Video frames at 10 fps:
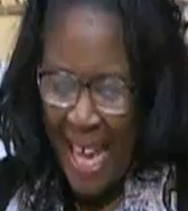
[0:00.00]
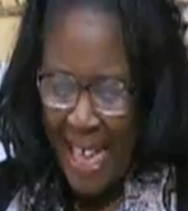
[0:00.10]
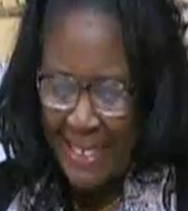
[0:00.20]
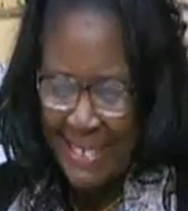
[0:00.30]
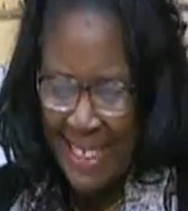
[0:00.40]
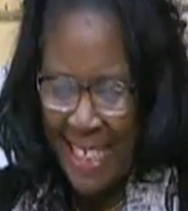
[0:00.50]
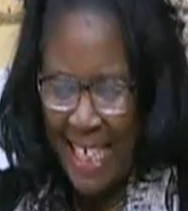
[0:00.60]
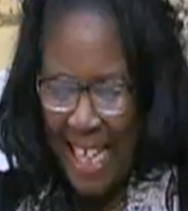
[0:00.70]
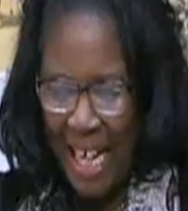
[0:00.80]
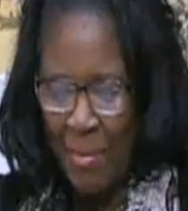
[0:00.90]
And uh,
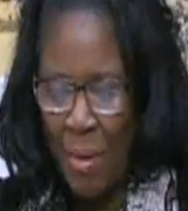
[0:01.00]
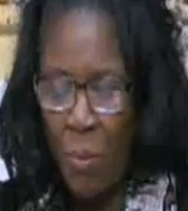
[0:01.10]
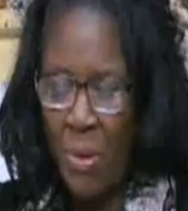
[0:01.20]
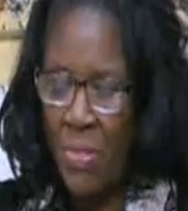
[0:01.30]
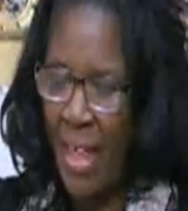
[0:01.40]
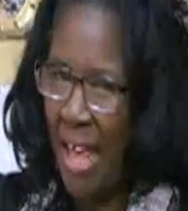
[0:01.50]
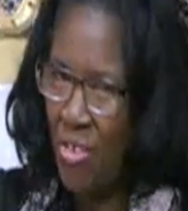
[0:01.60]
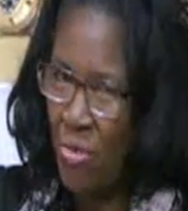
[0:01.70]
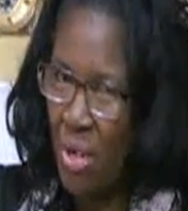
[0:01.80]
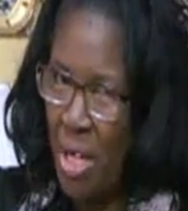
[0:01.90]
uh, with
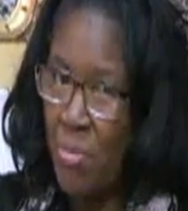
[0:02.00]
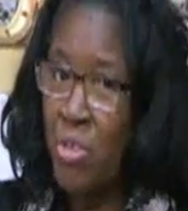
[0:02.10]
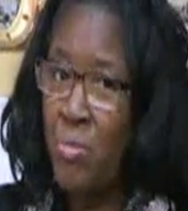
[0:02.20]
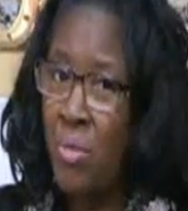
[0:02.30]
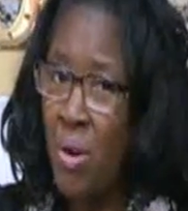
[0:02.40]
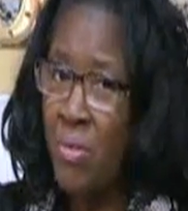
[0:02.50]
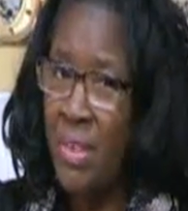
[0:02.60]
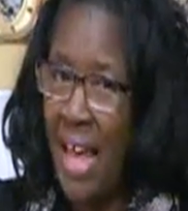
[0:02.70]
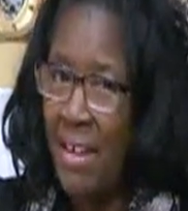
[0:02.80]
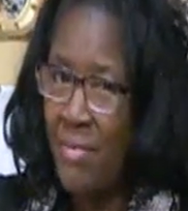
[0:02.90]
that dream, she
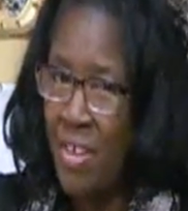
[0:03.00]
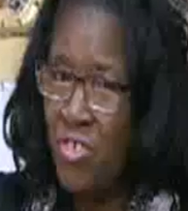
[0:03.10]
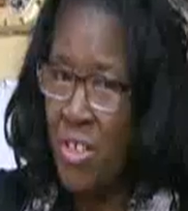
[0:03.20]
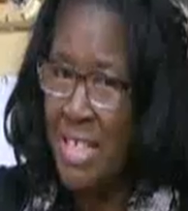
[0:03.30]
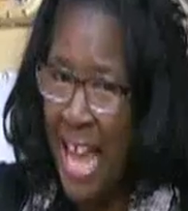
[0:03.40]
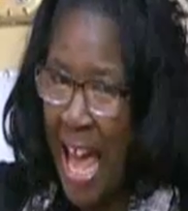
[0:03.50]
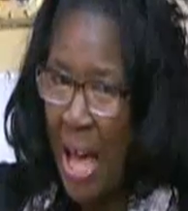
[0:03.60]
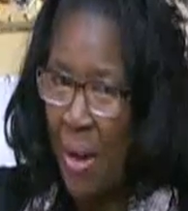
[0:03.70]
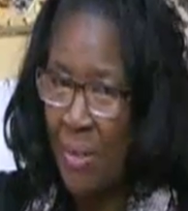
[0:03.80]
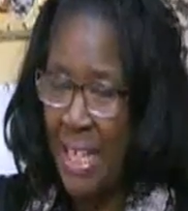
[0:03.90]
wrote that vision
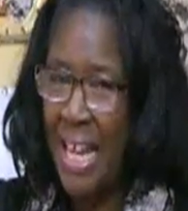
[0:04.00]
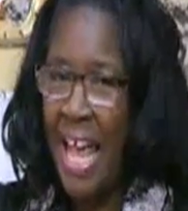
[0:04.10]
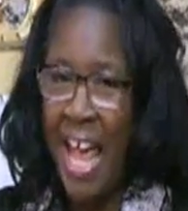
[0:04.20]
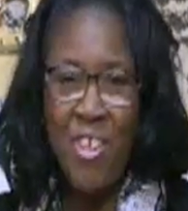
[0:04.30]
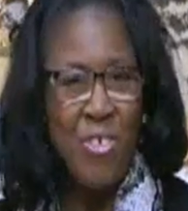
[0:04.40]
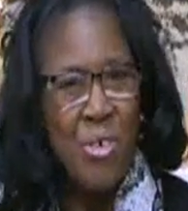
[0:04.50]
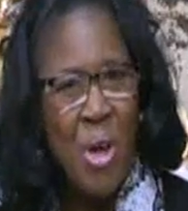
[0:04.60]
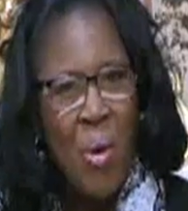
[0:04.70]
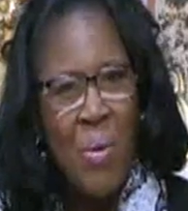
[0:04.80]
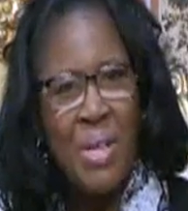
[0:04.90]
down. And as
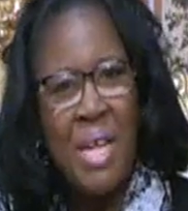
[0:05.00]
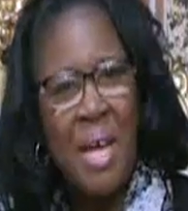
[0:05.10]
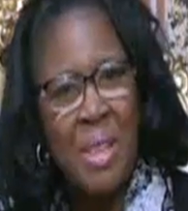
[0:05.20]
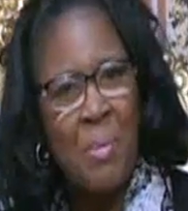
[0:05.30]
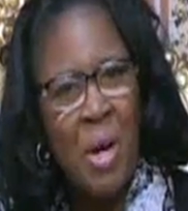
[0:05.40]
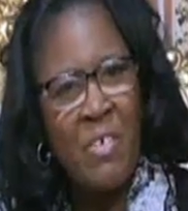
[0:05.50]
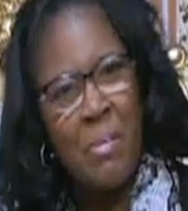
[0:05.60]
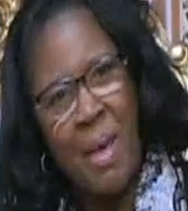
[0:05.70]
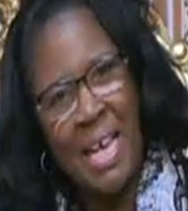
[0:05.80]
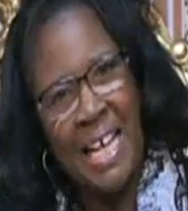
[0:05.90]
you know, in the book
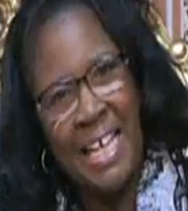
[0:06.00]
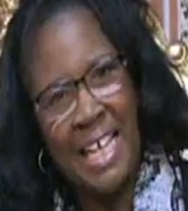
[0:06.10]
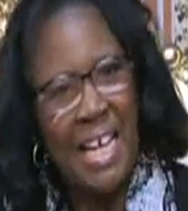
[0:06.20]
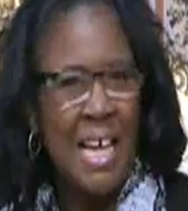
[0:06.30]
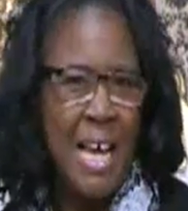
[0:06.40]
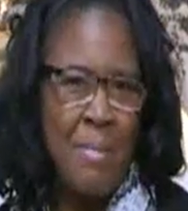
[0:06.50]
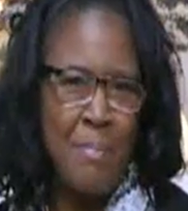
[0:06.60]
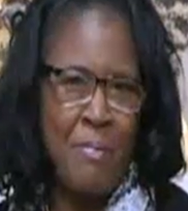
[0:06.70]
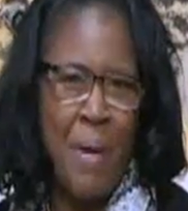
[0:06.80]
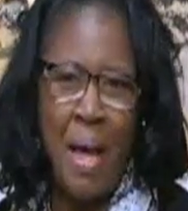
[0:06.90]
of Habakkuk,
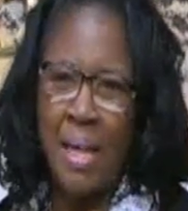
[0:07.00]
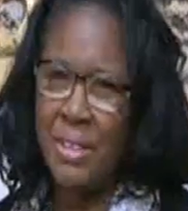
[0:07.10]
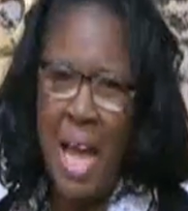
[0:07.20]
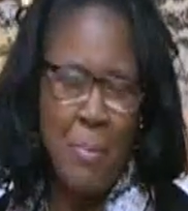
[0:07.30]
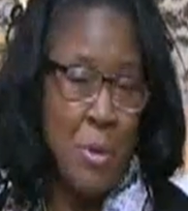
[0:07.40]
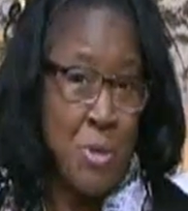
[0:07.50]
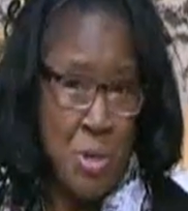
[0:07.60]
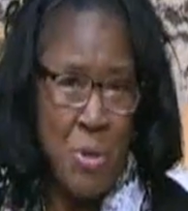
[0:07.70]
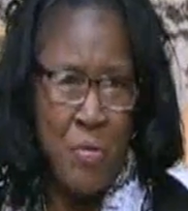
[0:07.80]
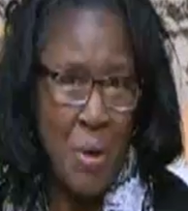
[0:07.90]
uh, chapter
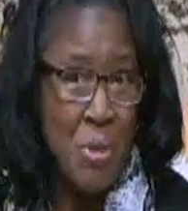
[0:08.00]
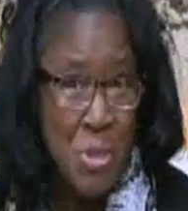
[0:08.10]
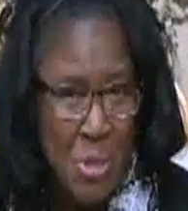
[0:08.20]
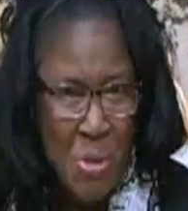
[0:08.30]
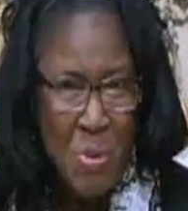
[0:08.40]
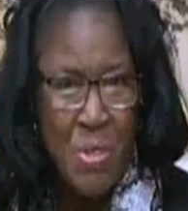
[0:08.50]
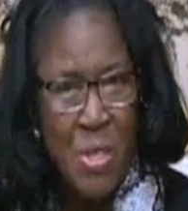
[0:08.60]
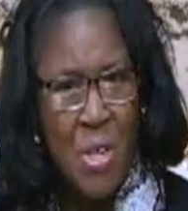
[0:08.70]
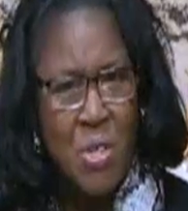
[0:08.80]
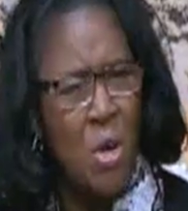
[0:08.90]
2, verse 2,
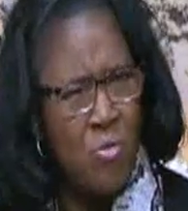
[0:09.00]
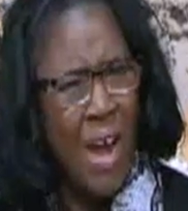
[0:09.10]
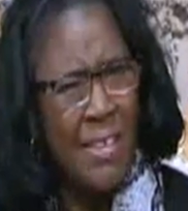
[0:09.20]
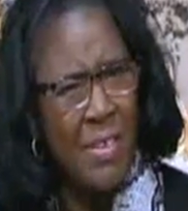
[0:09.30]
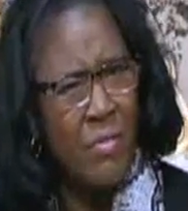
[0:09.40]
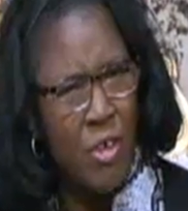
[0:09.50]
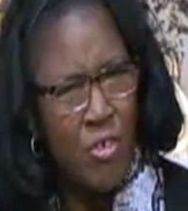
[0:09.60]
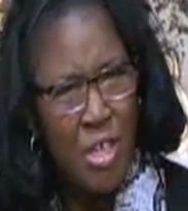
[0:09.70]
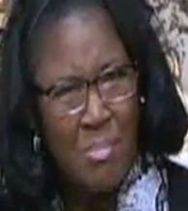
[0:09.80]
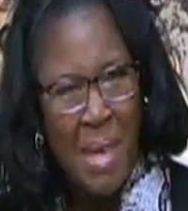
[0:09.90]
it says, write the
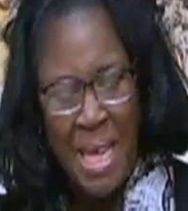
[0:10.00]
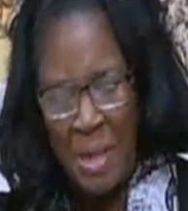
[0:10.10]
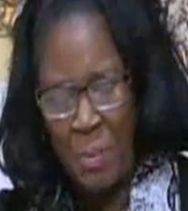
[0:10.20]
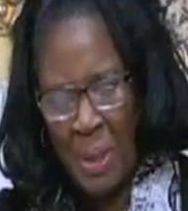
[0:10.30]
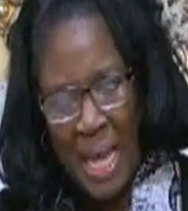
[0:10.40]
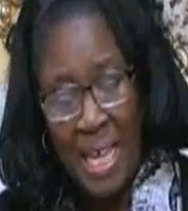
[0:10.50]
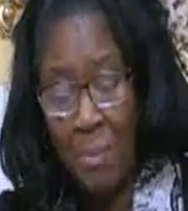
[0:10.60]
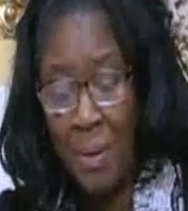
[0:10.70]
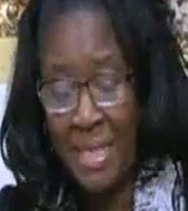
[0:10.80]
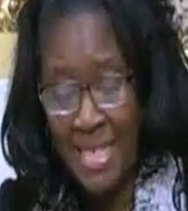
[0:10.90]
vision and make it
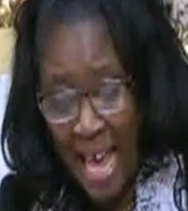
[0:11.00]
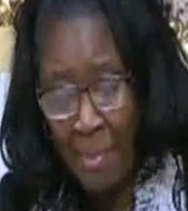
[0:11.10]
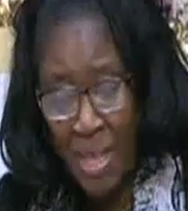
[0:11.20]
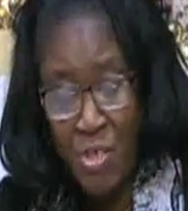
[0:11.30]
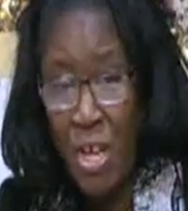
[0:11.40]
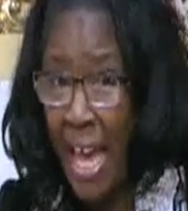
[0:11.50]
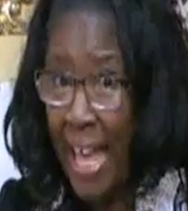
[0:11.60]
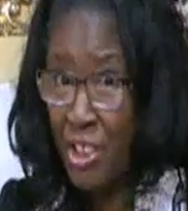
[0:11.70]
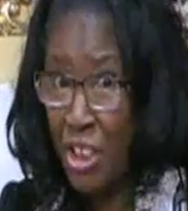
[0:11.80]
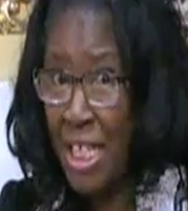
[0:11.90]
plain upon tablets.
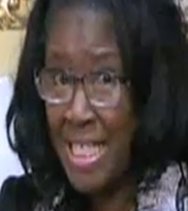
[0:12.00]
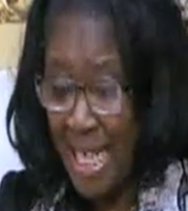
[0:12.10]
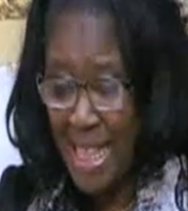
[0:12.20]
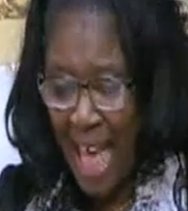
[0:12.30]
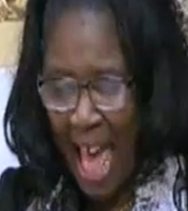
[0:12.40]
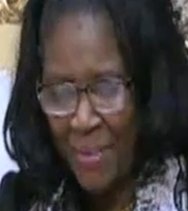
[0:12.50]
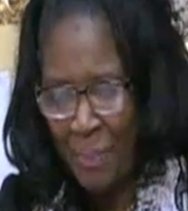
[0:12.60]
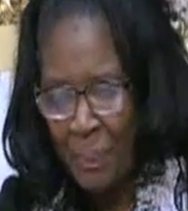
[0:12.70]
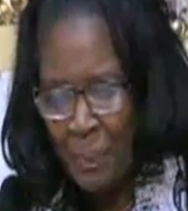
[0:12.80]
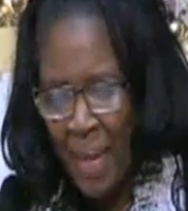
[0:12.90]
And she did that.